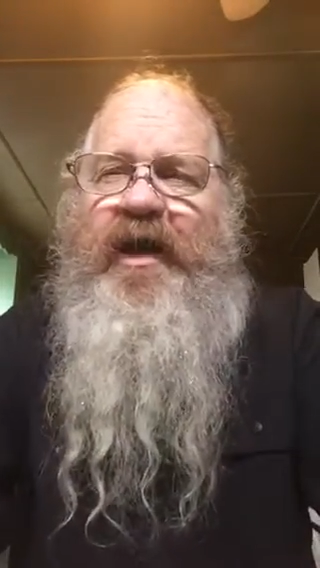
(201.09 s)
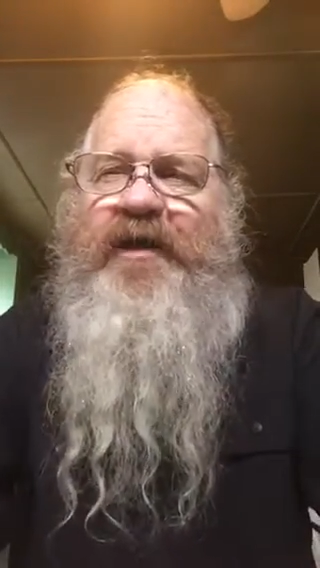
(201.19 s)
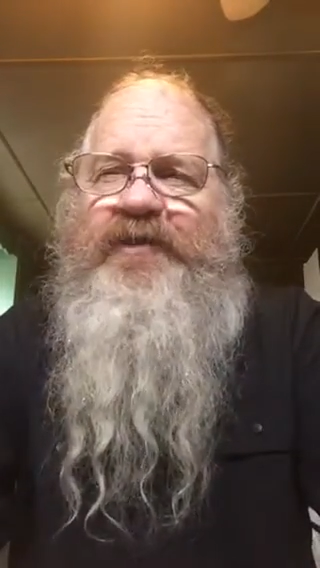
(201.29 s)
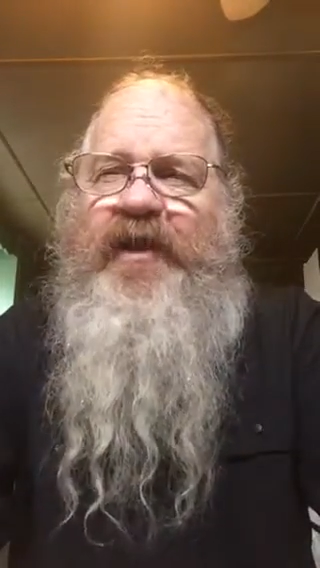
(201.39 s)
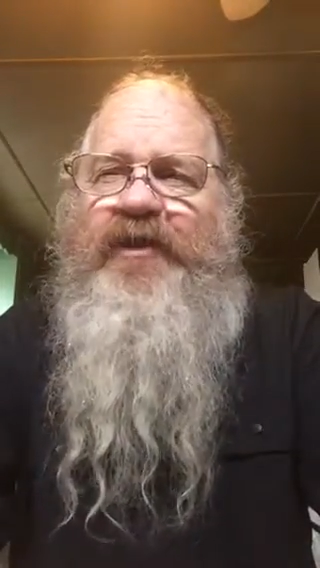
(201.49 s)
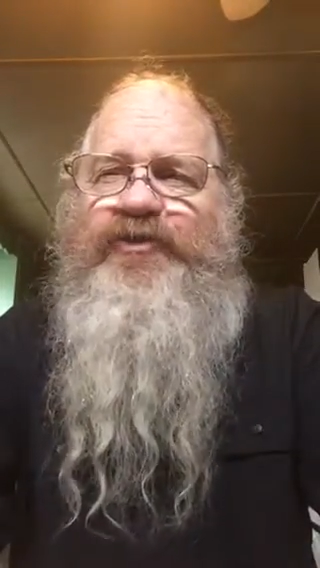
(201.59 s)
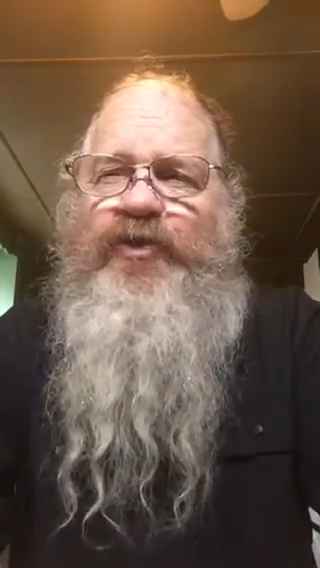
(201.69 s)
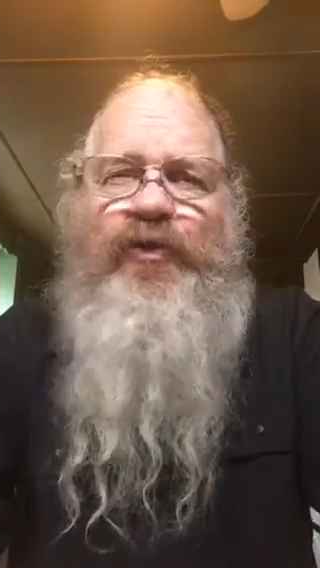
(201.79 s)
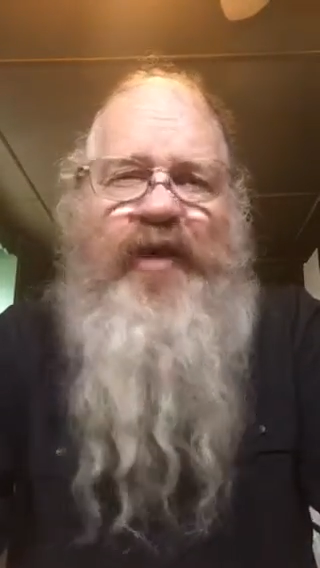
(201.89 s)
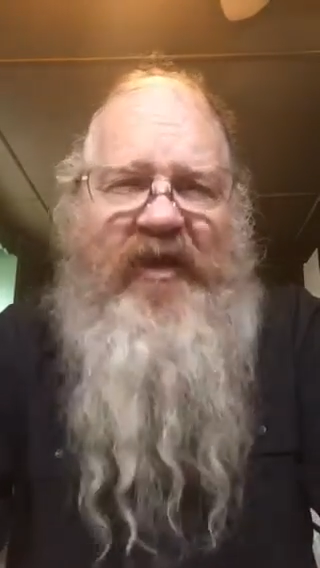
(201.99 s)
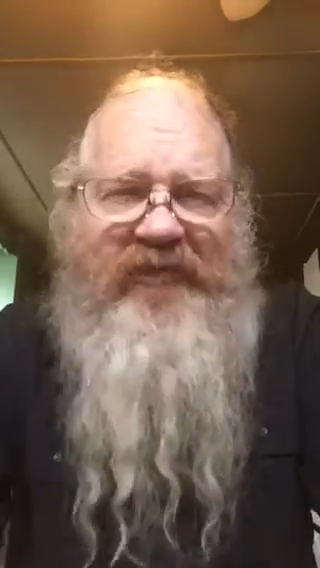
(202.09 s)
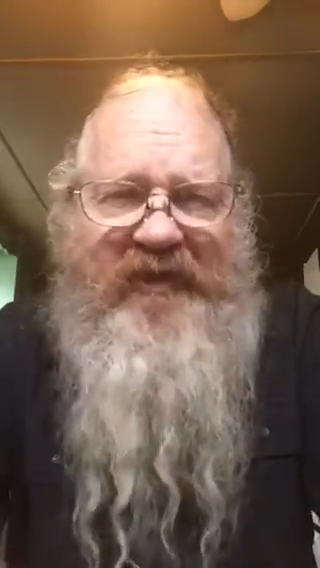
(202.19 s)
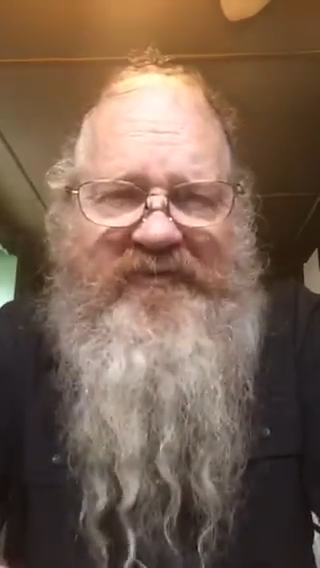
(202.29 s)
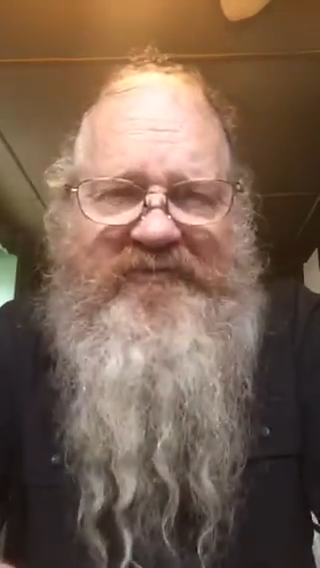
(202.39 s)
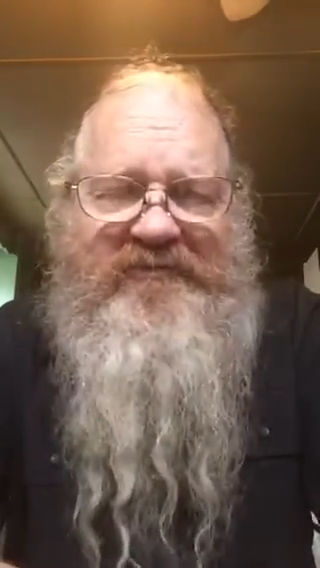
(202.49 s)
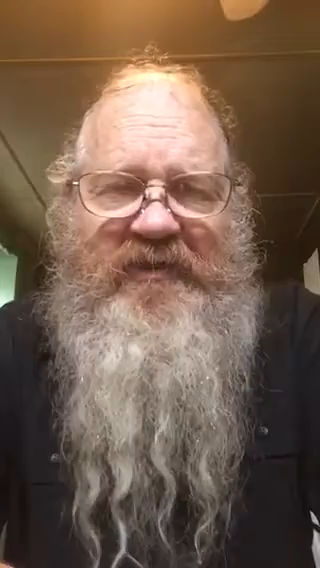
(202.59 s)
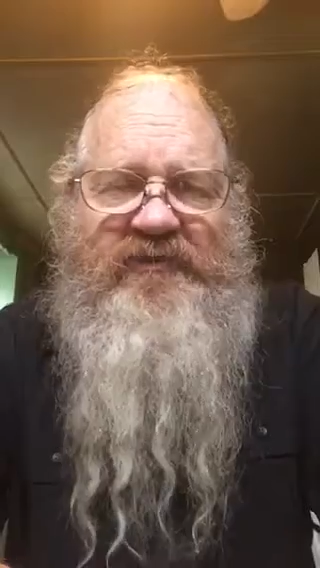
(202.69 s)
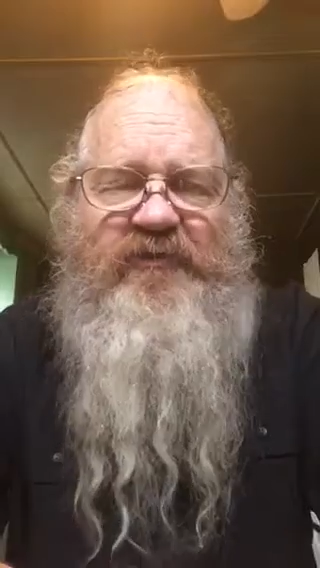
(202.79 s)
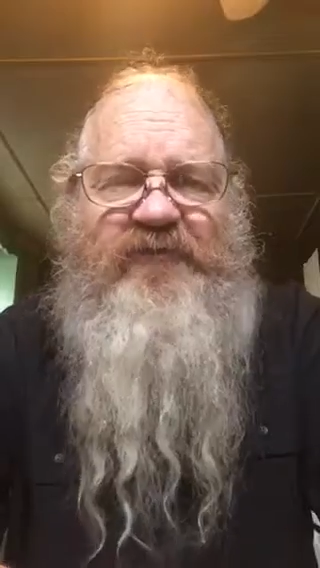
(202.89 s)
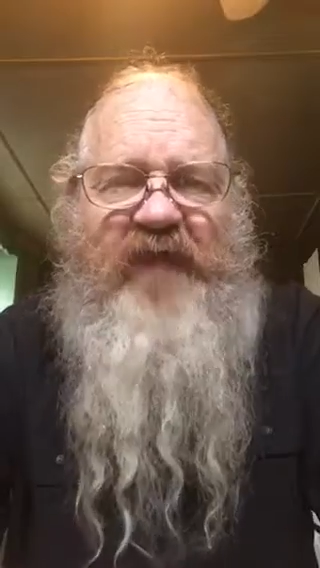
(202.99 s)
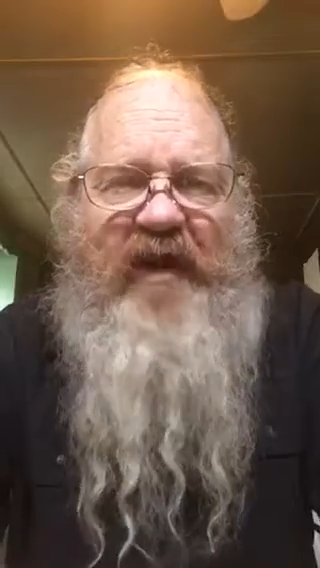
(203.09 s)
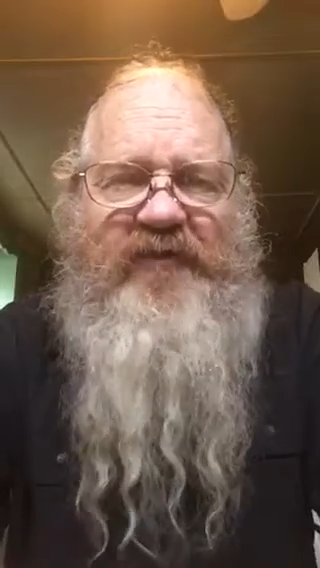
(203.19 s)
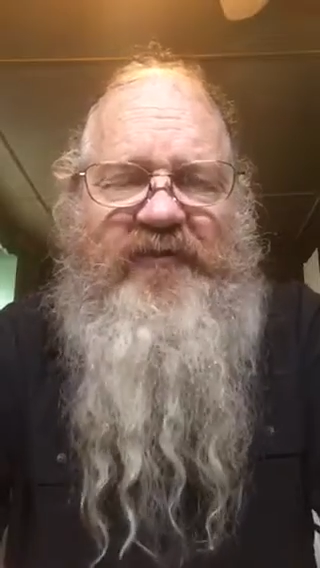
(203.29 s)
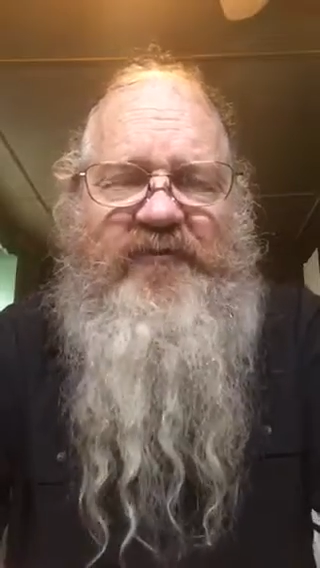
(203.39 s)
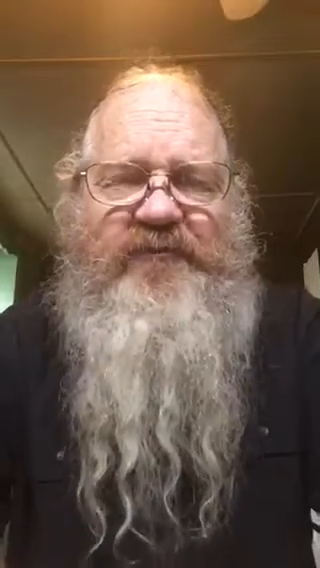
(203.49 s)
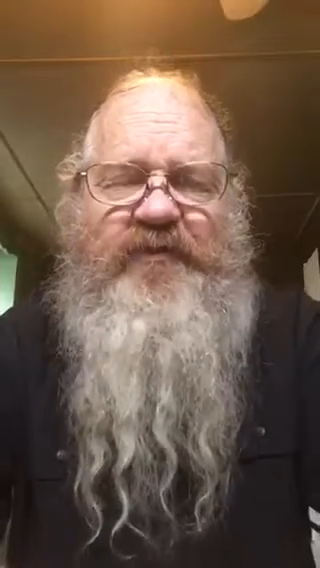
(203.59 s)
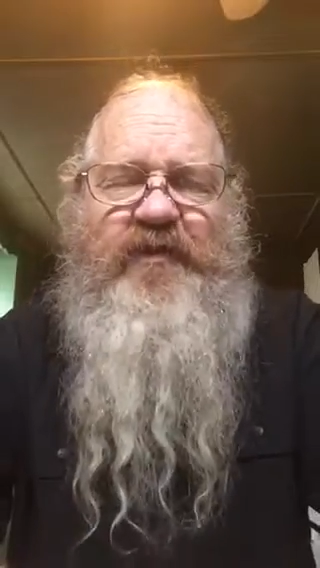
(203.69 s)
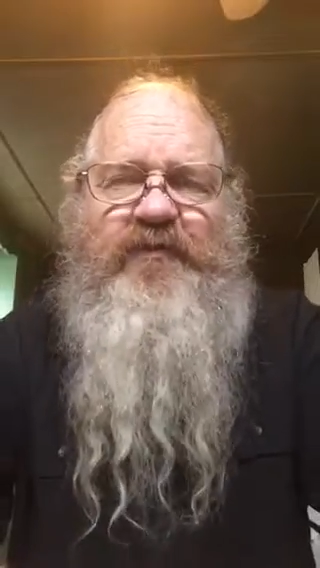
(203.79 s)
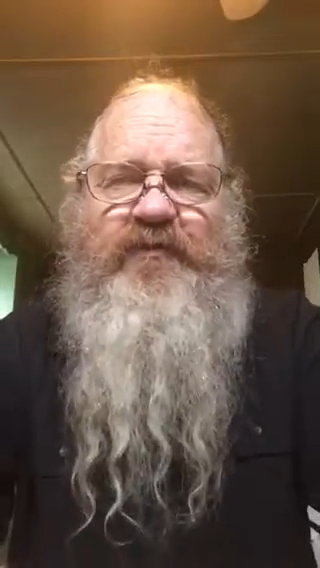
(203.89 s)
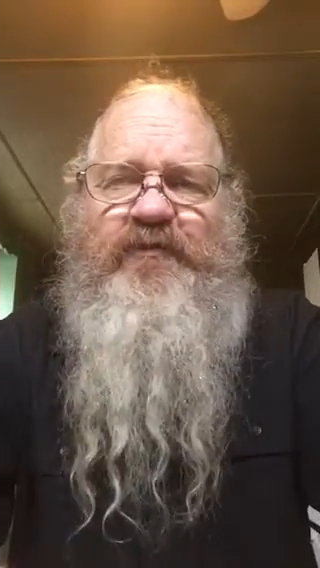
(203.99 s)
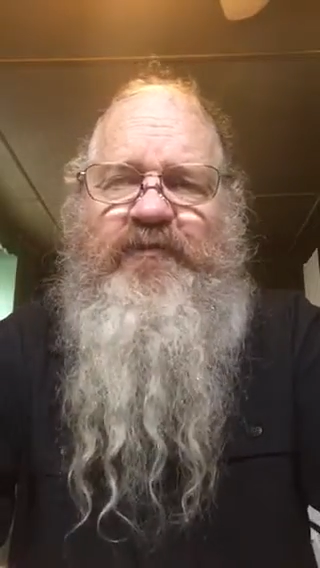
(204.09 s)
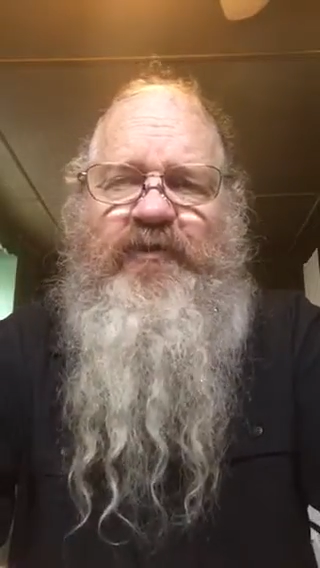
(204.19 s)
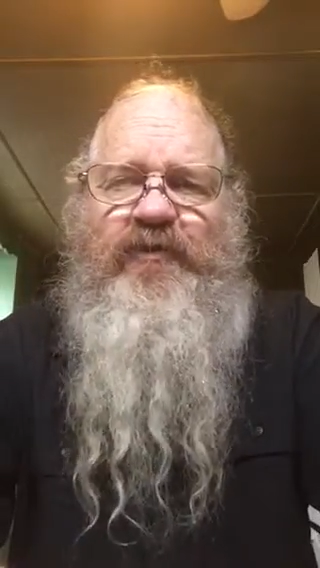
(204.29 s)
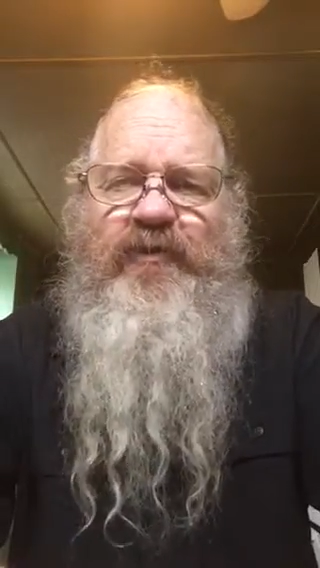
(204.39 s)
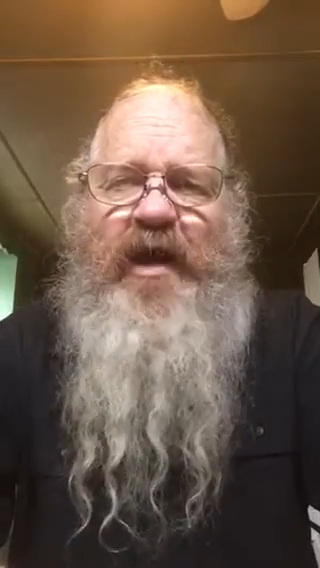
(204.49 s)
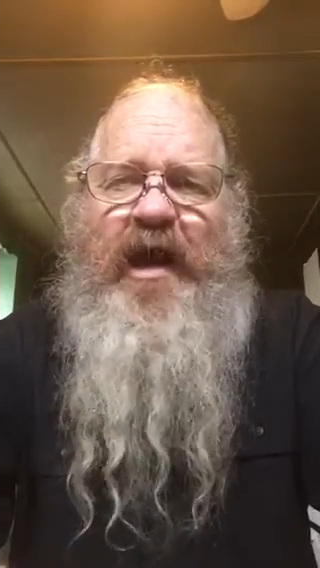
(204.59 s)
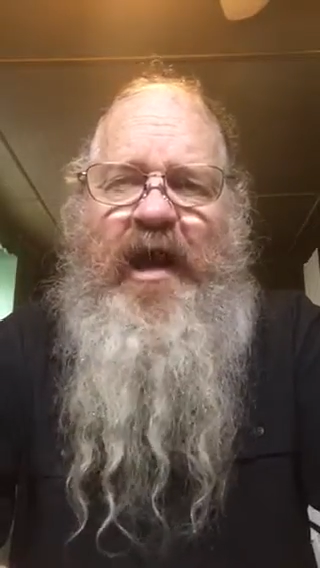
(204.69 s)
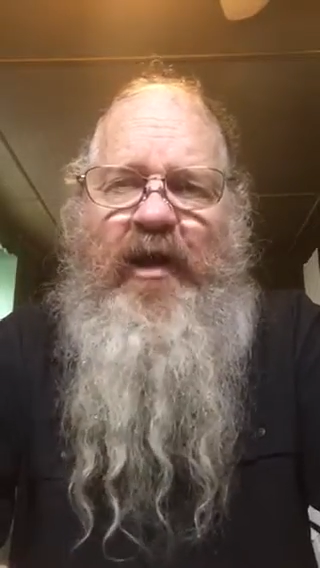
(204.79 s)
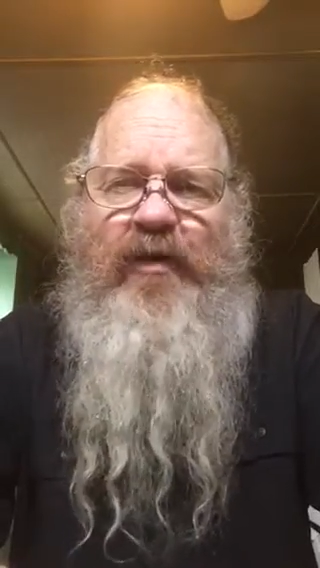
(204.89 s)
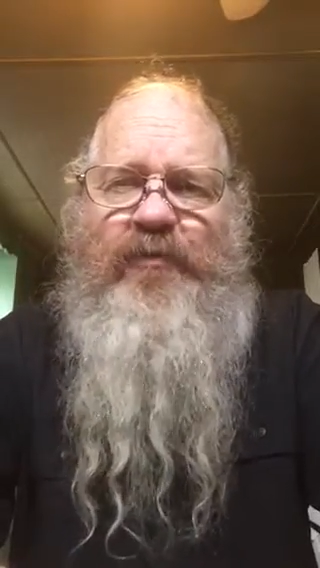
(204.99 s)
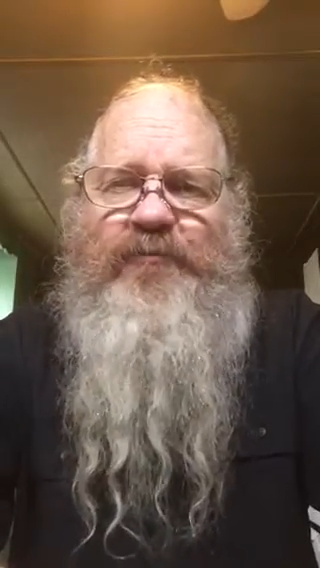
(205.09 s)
and and your ethics and your values and you know how